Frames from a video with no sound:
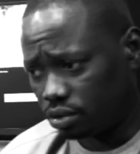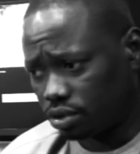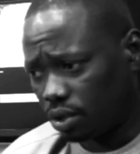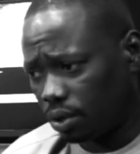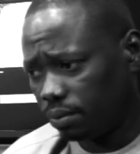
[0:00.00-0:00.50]

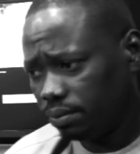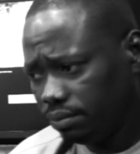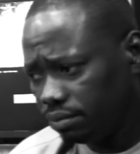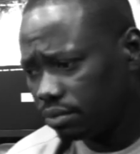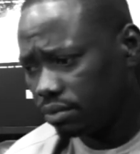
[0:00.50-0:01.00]
So
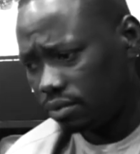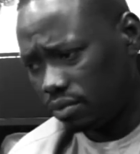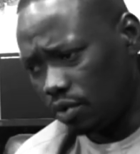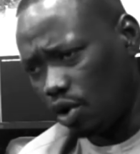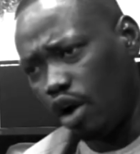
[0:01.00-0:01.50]

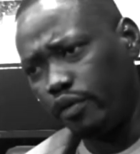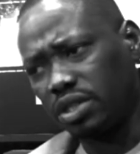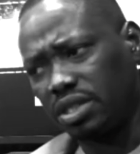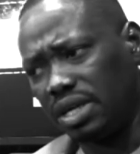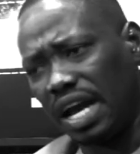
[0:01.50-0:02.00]

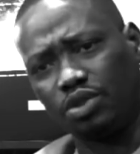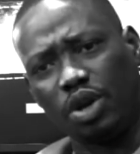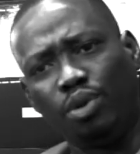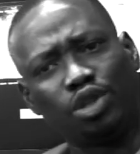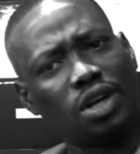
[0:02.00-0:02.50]
obviously guys are
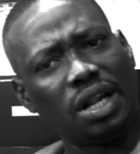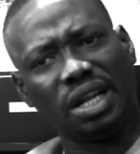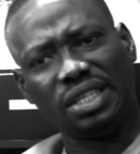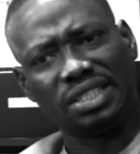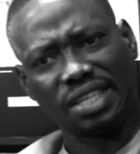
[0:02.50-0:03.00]
emotional
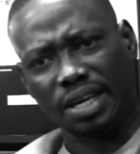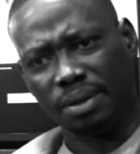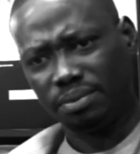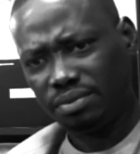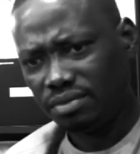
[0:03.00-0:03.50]
at this time,
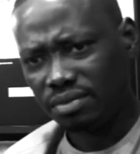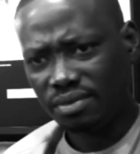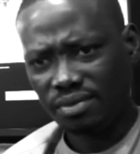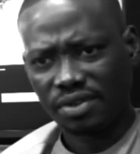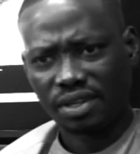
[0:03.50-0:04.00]

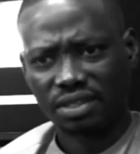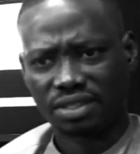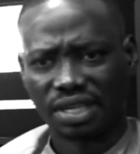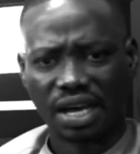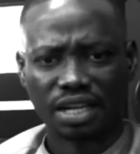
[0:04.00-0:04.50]

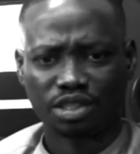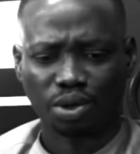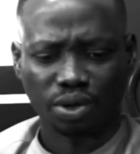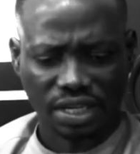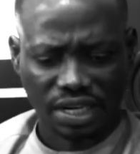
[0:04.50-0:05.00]
sad,
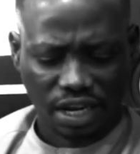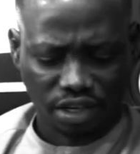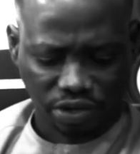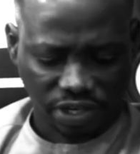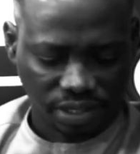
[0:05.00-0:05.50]
sulking,
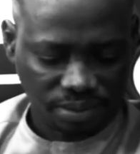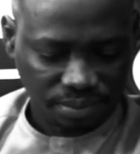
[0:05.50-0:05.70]
angry,